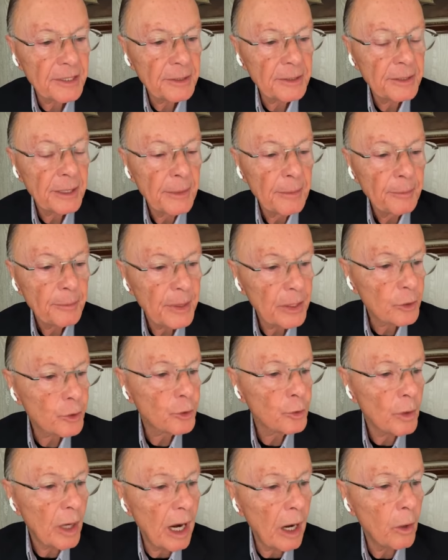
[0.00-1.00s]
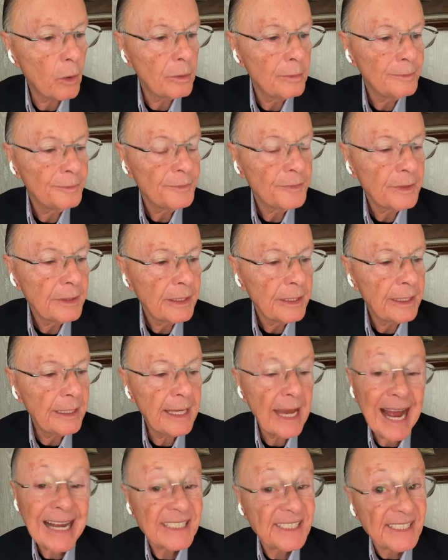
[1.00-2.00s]
and tell these people
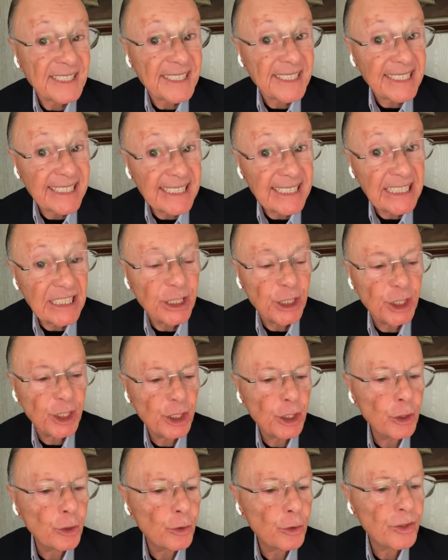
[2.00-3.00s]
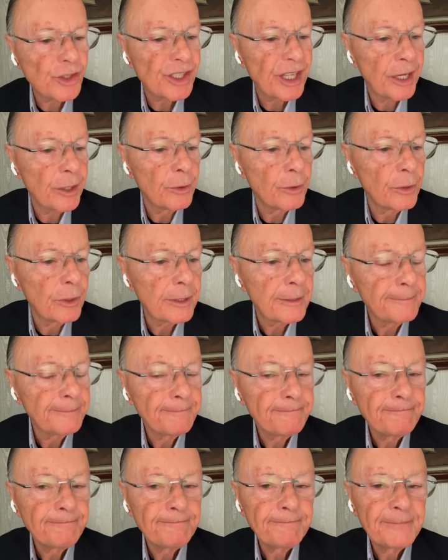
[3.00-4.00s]
that thus says the
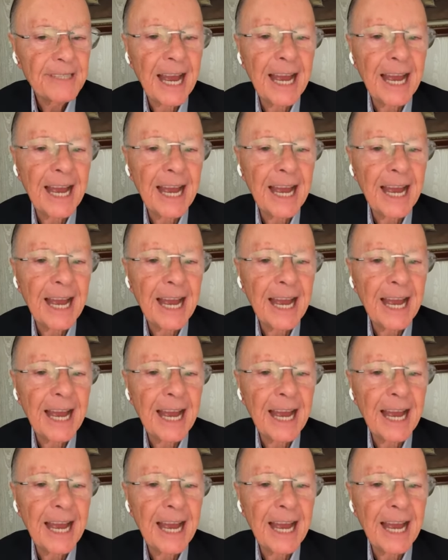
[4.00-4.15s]
Lord.